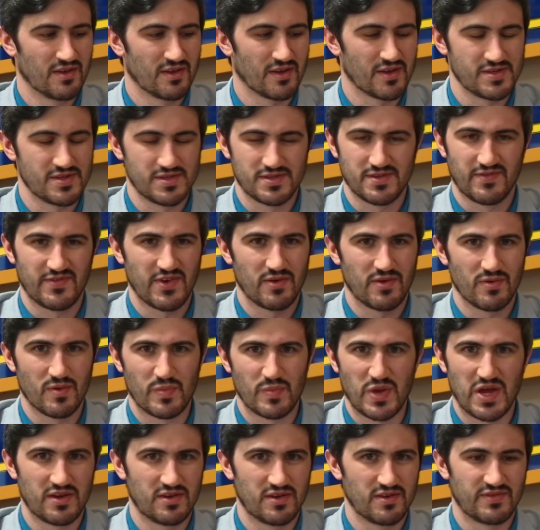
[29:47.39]
because it's a very
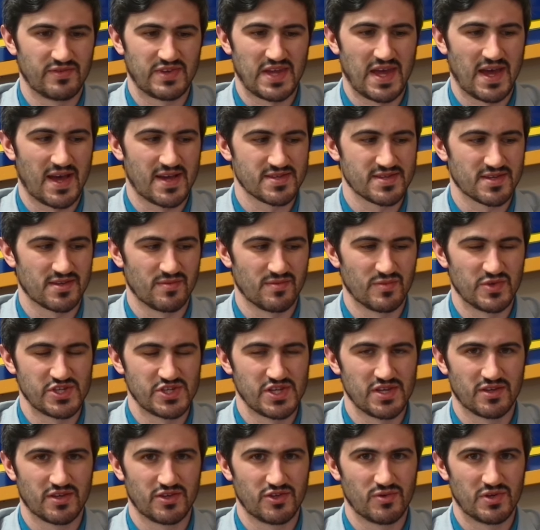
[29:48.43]
repetitive task and a
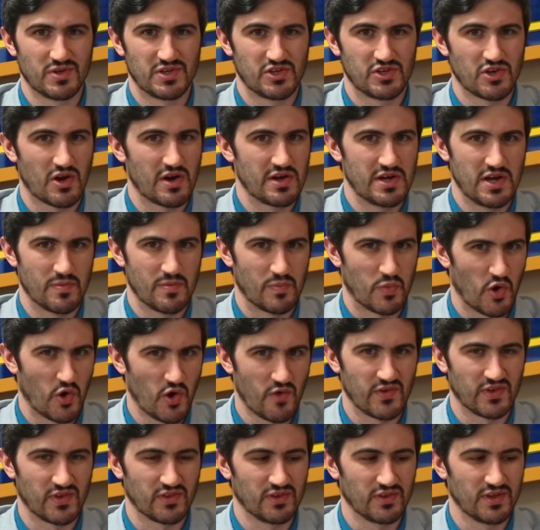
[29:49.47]
machine can do it darn near
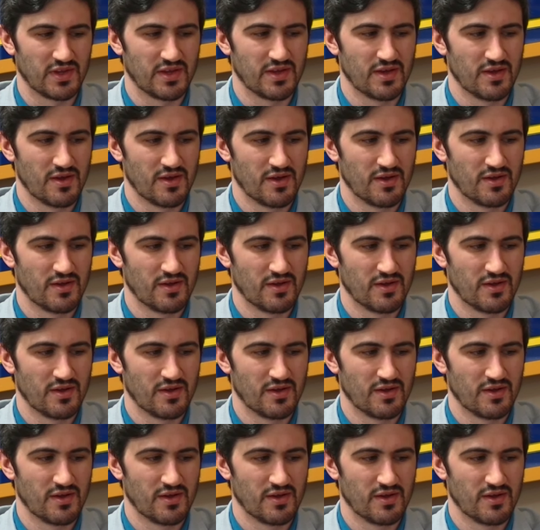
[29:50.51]
perfectly.